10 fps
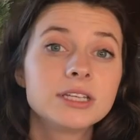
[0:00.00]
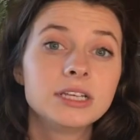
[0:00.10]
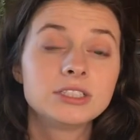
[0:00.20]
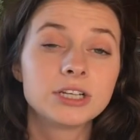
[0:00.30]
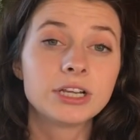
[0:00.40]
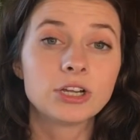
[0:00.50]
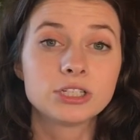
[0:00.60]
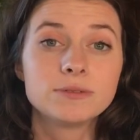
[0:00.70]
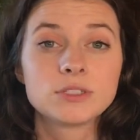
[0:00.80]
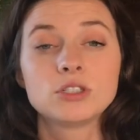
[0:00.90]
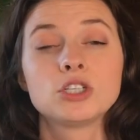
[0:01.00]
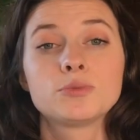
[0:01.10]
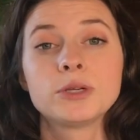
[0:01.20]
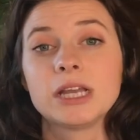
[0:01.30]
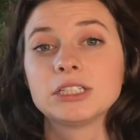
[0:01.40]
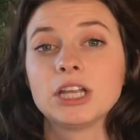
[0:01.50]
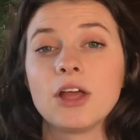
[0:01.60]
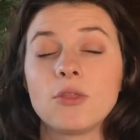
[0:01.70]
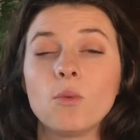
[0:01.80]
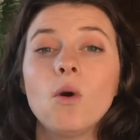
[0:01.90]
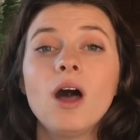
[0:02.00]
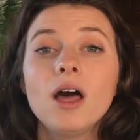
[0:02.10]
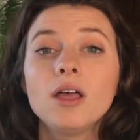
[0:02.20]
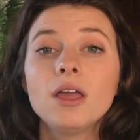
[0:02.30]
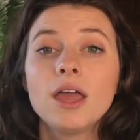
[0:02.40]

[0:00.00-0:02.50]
Like during Christmas, we'll just project it on the wall.